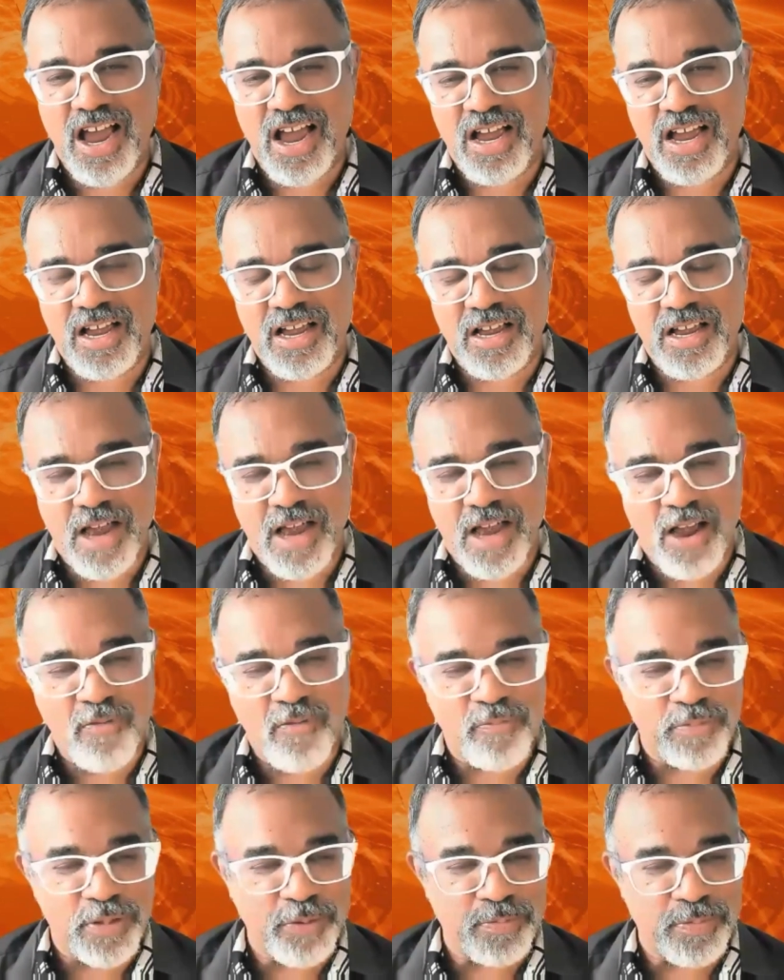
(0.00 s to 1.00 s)

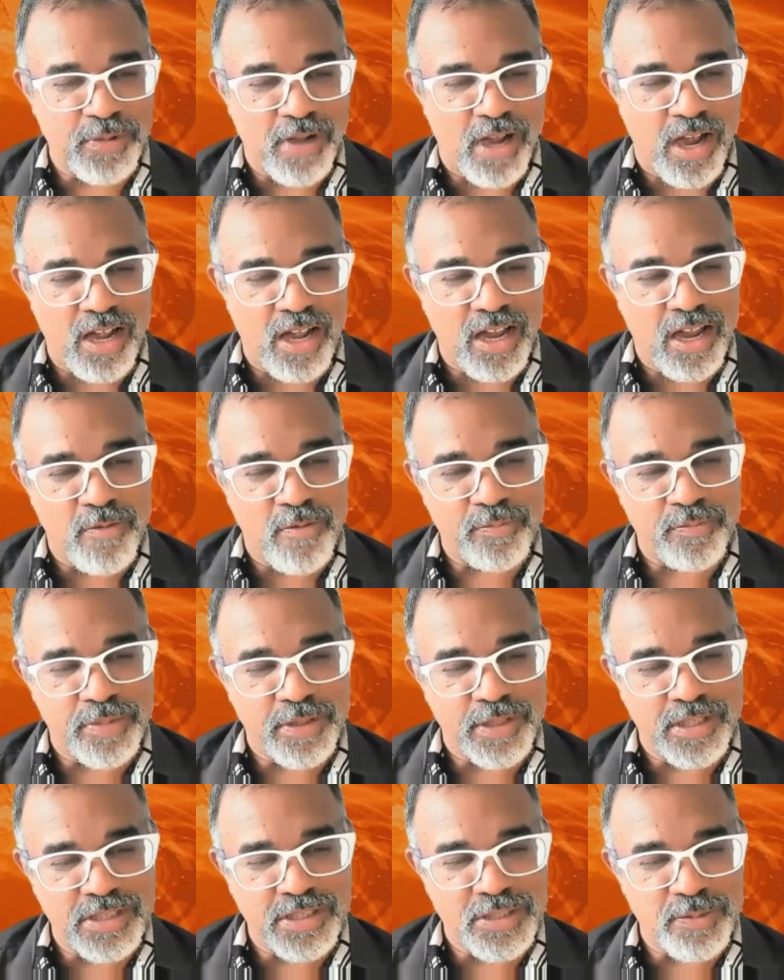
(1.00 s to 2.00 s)
Are
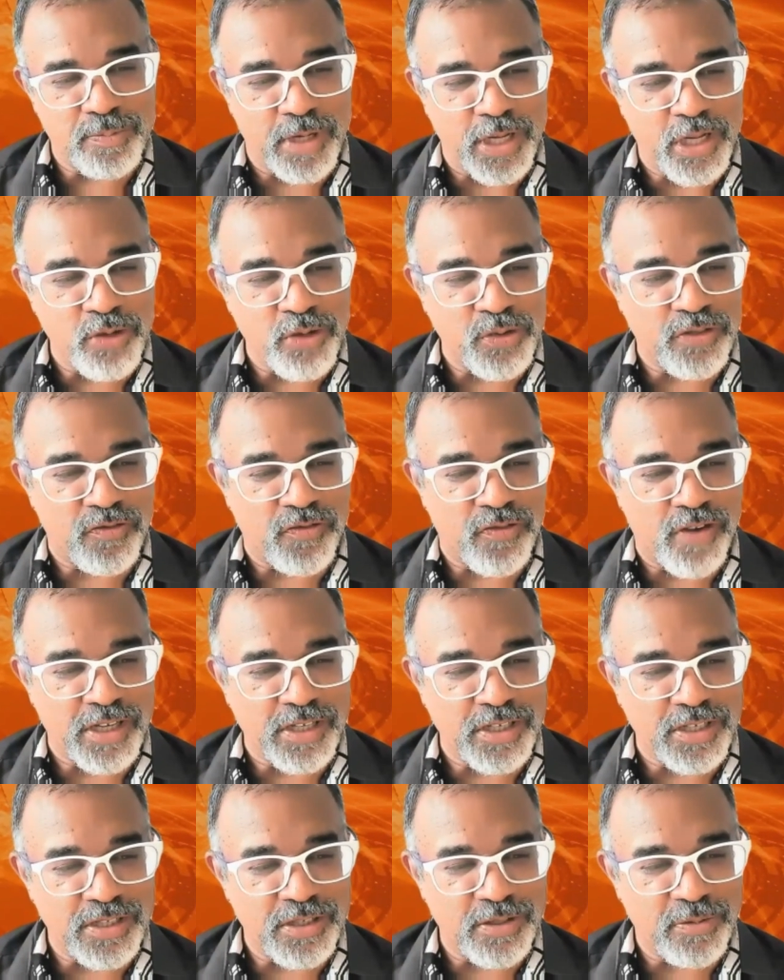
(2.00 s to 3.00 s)
companies playing with
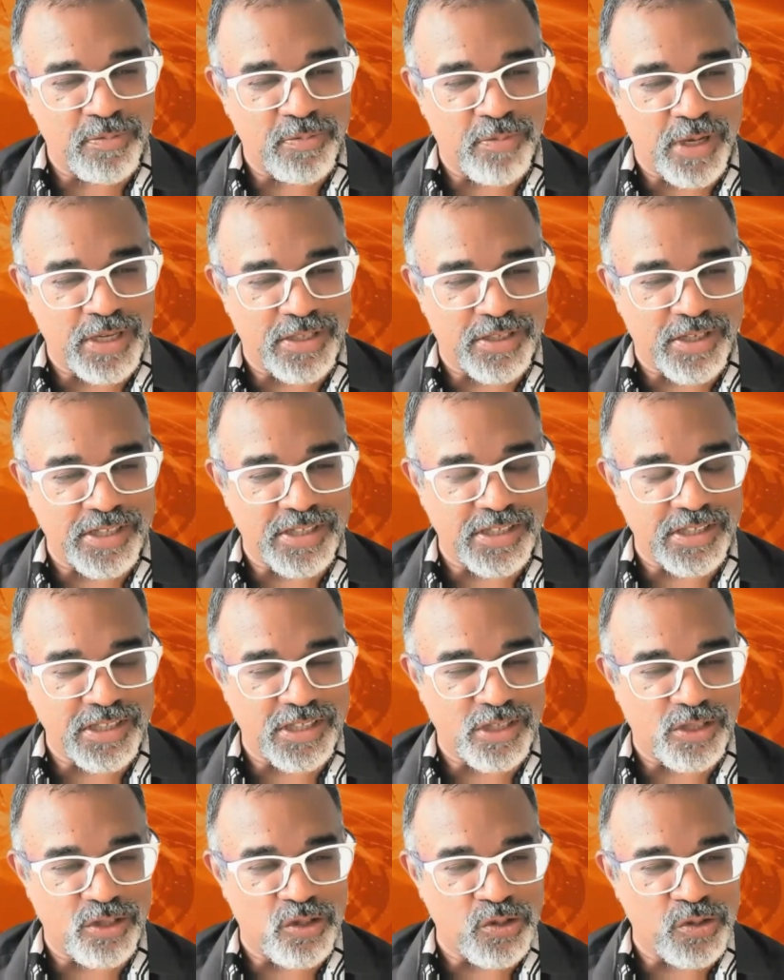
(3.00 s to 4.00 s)
fire by rating
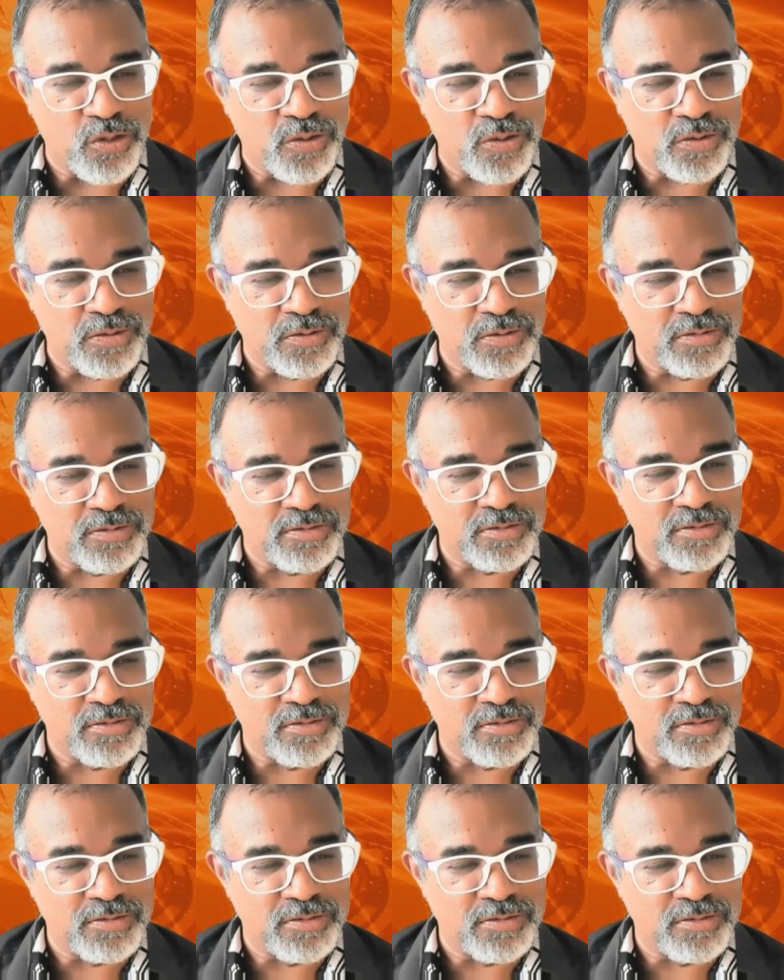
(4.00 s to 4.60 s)
it low?